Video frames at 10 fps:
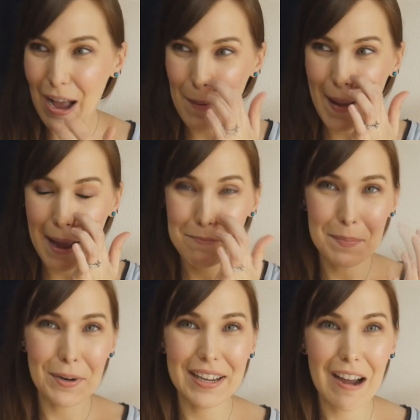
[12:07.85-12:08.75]
I've
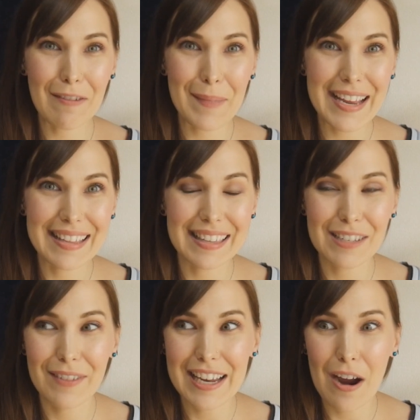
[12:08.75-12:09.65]
been putting off making
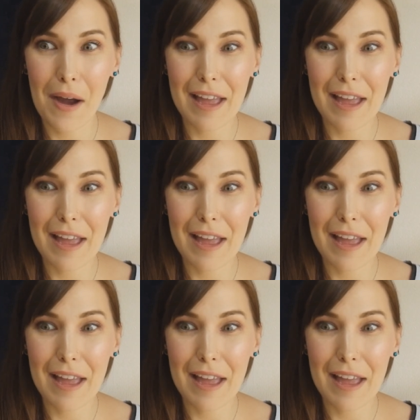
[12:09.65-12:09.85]
this video.